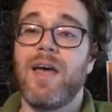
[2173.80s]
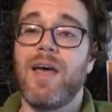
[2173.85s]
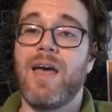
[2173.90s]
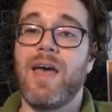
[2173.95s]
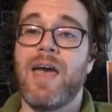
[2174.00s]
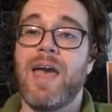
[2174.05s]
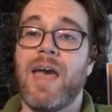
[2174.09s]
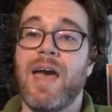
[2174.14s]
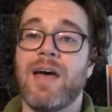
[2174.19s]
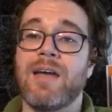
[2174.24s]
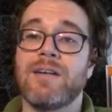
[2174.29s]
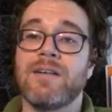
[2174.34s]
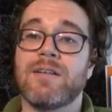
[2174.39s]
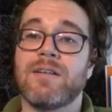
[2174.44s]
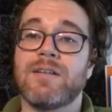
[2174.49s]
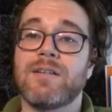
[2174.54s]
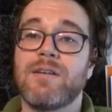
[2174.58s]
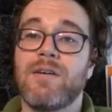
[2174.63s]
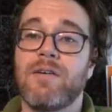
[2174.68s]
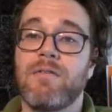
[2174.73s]

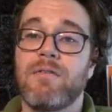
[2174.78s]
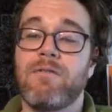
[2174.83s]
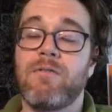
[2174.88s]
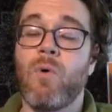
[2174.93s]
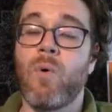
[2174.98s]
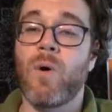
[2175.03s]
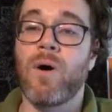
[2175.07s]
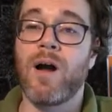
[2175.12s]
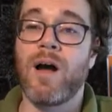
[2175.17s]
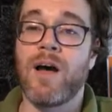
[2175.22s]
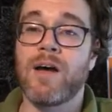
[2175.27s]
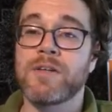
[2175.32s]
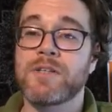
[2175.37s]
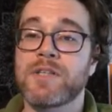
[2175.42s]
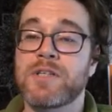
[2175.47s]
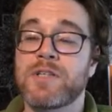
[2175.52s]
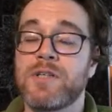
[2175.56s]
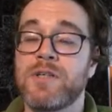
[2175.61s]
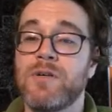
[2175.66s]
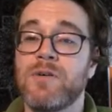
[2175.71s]
And for
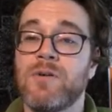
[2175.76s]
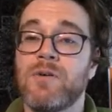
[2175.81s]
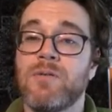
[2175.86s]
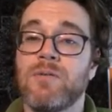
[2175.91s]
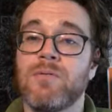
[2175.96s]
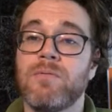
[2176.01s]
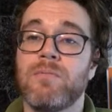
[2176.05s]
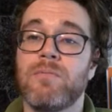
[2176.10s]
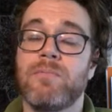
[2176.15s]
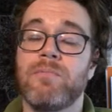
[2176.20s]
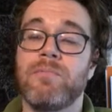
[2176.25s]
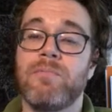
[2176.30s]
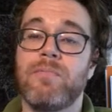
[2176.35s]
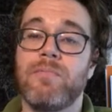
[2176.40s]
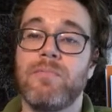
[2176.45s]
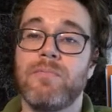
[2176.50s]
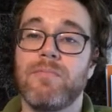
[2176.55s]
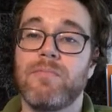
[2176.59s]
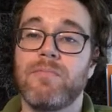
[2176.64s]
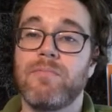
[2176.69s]
us to,
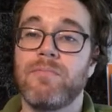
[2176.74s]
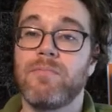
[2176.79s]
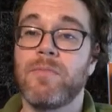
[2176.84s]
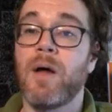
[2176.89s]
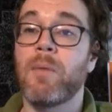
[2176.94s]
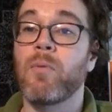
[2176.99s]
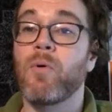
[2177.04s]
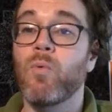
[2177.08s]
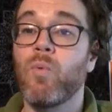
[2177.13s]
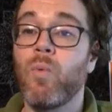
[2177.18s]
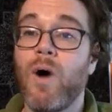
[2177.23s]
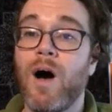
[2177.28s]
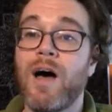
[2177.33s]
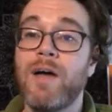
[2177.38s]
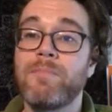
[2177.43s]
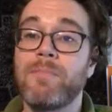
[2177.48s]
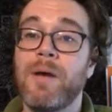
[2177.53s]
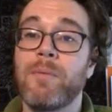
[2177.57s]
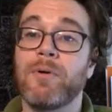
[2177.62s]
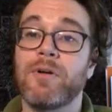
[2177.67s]
number
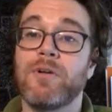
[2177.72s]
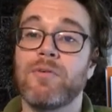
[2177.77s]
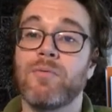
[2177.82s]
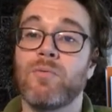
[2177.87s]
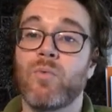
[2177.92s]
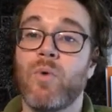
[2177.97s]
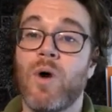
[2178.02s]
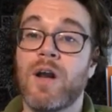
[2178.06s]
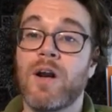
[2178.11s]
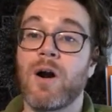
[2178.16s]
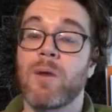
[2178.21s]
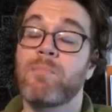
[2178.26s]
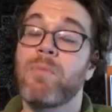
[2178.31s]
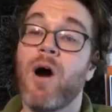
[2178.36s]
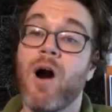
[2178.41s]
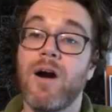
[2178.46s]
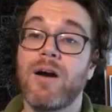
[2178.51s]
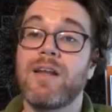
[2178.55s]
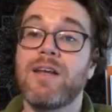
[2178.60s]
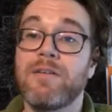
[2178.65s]
one, be able to run our
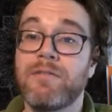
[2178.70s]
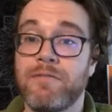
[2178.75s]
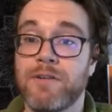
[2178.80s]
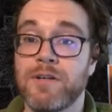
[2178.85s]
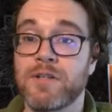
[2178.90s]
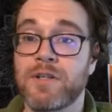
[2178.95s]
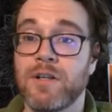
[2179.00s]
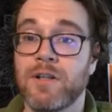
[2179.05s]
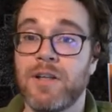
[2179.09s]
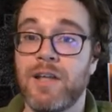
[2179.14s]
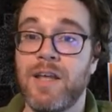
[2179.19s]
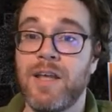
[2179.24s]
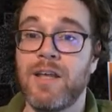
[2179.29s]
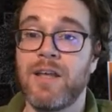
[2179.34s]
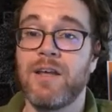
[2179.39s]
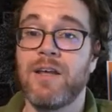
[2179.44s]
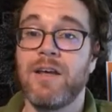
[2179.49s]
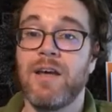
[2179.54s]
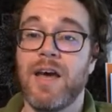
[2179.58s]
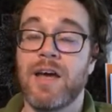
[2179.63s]
party
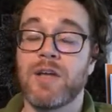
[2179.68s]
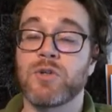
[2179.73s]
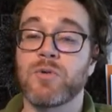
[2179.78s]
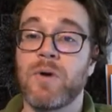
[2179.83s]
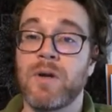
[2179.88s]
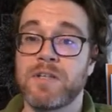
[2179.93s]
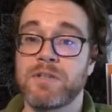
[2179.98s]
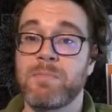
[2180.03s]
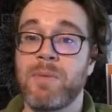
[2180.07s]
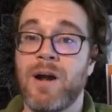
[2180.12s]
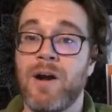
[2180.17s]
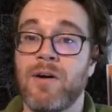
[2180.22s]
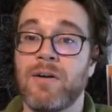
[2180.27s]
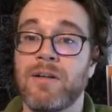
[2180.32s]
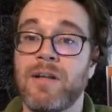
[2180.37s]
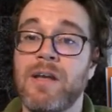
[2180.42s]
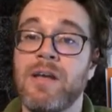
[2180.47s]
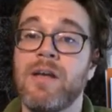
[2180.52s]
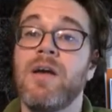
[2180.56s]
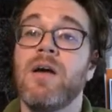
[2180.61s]
efficiently and
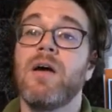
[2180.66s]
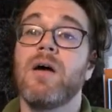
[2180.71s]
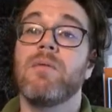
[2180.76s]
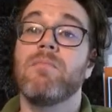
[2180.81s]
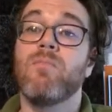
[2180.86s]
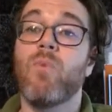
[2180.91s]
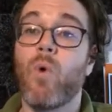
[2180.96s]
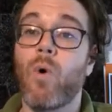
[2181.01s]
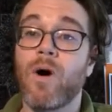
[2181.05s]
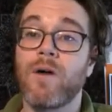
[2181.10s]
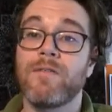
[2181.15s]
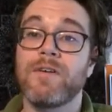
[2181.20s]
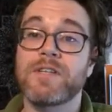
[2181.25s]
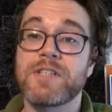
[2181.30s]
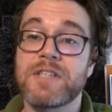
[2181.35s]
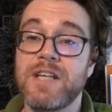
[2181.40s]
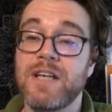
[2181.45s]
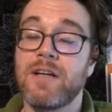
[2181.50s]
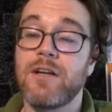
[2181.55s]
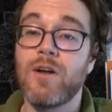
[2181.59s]
transparently, more of
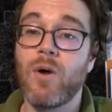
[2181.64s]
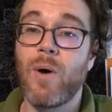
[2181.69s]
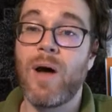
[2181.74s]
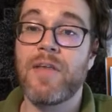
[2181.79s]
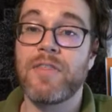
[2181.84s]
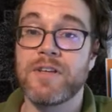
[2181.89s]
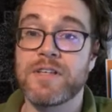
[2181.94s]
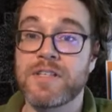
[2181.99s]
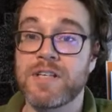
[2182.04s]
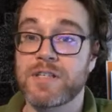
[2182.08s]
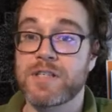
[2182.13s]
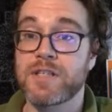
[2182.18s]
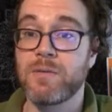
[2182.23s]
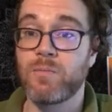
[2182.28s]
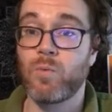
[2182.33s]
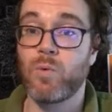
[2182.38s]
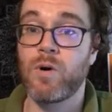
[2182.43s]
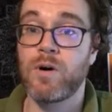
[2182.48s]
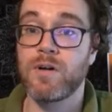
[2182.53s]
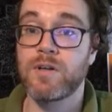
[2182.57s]
us need to know how the
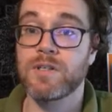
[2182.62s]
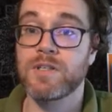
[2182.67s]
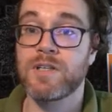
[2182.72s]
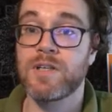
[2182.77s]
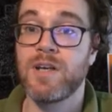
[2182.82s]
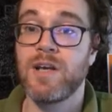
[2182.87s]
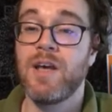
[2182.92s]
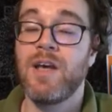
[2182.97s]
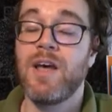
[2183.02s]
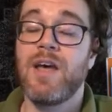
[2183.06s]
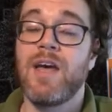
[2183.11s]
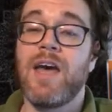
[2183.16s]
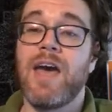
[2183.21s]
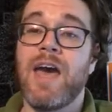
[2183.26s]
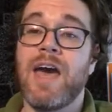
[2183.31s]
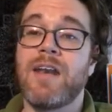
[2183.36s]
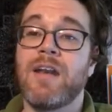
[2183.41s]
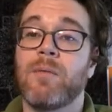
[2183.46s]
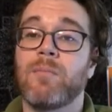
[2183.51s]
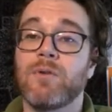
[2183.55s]
system works.
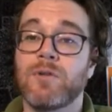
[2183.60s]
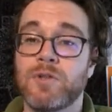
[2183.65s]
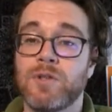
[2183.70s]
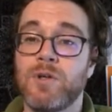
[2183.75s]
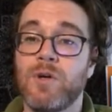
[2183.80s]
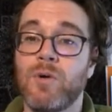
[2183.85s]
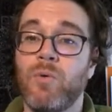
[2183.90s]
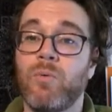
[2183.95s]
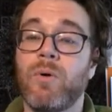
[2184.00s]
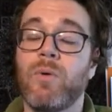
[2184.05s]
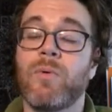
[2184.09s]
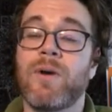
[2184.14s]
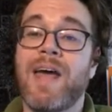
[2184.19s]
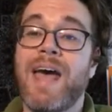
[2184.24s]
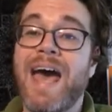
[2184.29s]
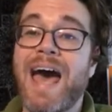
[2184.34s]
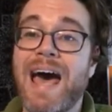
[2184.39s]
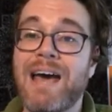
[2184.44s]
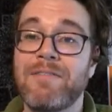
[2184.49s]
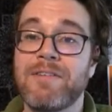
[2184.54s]
And number two, we want
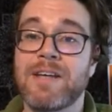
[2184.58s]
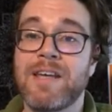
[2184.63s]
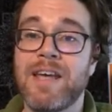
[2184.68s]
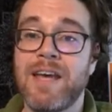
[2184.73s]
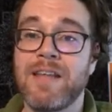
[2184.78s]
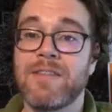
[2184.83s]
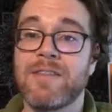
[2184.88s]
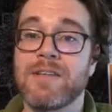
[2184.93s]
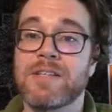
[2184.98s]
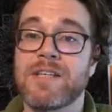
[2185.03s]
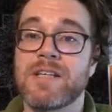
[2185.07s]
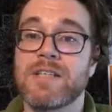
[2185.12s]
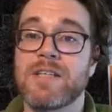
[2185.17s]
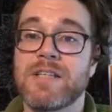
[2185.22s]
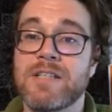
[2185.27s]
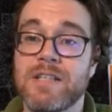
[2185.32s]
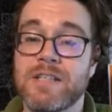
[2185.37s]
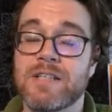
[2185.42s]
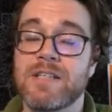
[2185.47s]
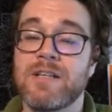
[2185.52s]
to advocate this as
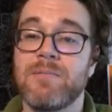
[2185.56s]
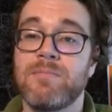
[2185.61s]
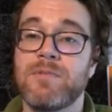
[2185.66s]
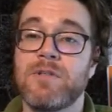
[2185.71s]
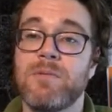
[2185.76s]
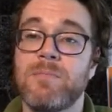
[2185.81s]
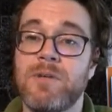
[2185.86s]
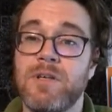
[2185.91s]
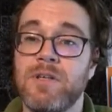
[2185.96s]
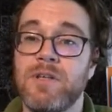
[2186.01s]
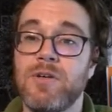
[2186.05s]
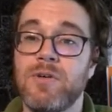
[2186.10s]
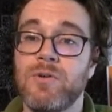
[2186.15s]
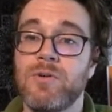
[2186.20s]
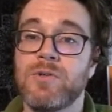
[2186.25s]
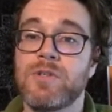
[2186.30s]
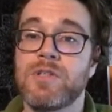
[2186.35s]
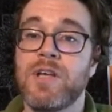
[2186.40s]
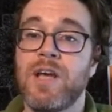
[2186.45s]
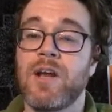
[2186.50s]
a system to be
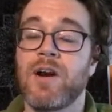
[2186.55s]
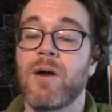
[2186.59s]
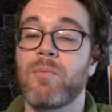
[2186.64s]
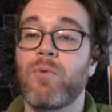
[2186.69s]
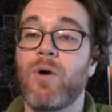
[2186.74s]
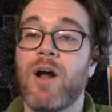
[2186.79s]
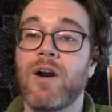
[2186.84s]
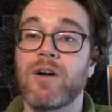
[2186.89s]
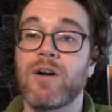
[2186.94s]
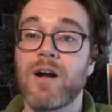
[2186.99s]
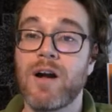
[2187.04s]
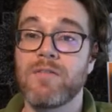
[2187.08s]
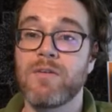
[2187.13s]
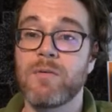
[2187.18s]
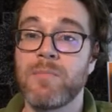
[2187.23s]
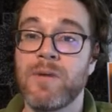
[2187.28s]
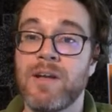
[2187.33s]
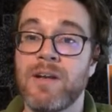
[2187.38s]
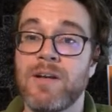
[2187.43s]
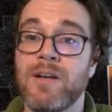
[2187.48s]
used in our broader
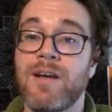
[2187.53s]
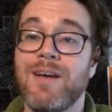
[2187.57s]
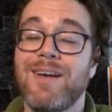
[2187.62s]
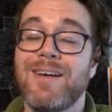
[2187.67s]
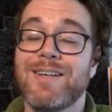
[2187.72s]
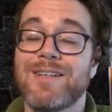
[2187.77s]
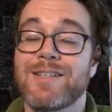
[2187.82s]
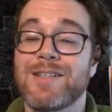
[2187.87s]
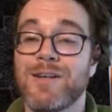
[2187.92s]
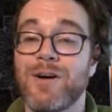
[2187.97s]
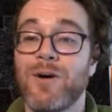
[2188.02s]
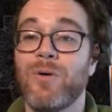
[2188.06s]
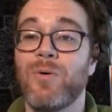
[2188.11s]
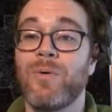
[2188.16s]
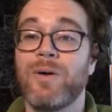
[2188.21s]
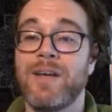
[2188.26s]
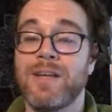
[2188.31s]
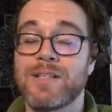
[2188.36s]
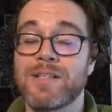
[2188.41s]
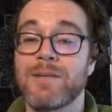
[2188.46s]
government, so
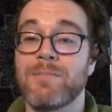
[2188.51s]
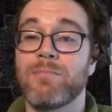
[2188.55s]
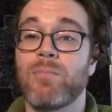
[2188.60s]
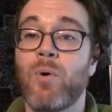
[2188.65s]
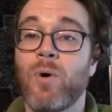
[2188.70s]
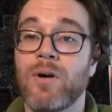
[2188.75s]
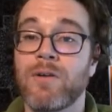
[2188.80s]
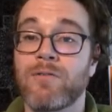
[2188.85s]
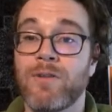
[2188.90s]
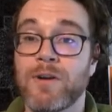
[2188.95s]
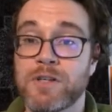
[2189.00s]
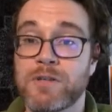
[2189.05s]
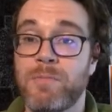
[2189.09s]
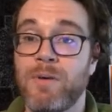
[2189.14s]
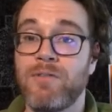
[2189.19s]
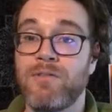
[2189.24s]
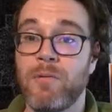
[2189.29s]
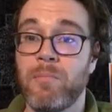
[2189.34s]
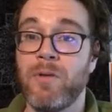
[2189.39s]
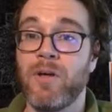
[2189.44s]
it's important for us to be
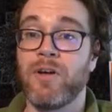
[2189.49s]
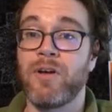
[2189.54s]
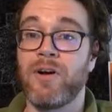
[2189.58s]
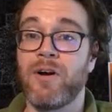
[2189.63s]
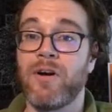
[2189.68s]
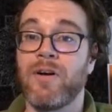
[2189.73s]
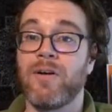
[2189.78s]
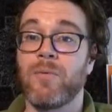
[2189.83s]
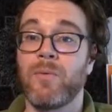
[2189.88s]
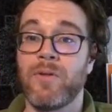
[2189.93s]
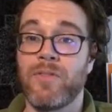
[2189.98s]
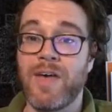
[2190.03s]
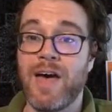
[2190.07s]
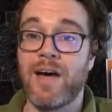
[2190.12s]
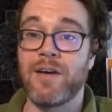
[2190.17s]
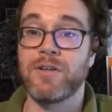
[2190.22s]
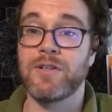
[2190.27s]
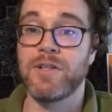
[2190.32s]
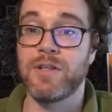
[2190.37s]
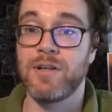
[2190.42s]
familiar with
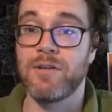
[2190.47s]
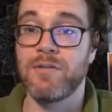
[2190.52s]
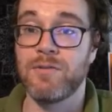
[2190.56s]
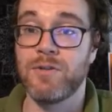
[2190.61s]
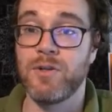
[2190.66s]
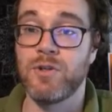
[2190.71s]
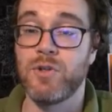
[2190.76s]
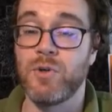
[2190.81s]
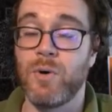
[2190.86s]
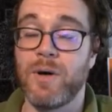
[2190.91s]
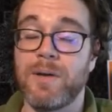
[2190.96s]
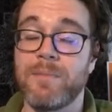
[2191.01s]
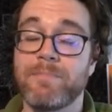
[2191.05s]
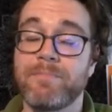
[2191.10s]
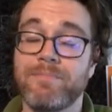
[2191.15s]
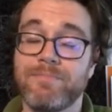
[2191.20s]
how to do it.